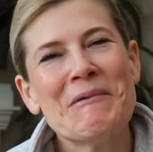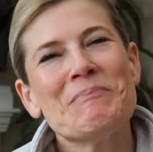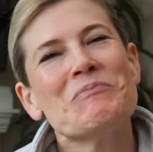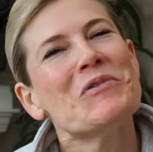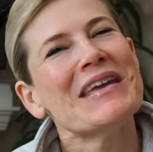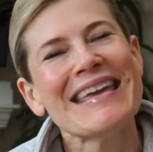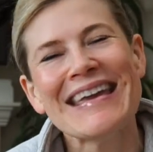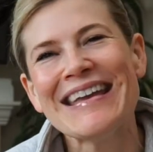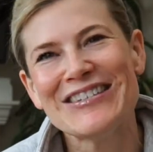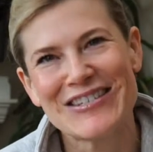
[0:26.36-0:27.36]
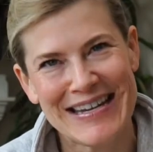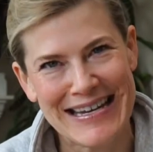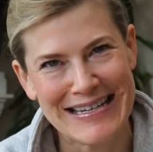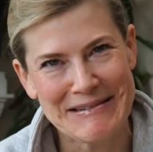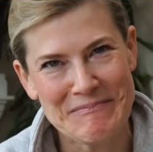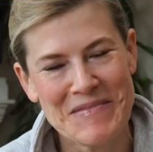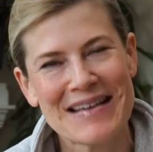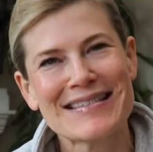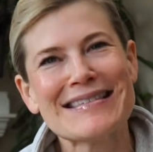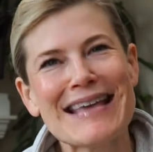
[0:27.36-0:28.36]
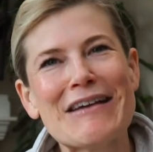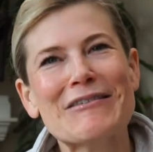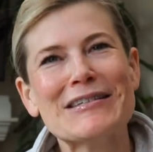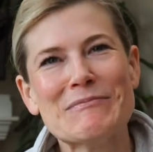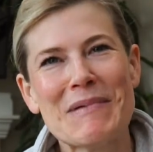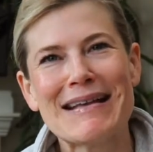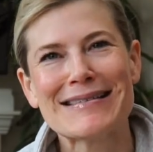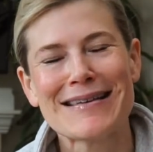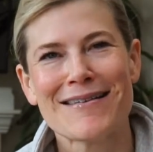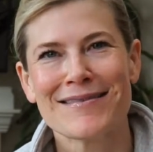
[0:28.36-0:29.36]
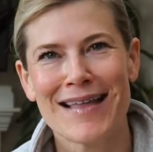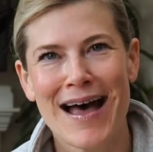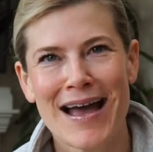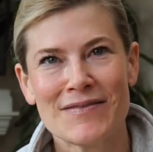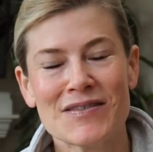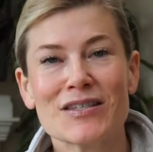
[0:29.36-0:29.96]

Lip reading: We each need a sacred space in our lives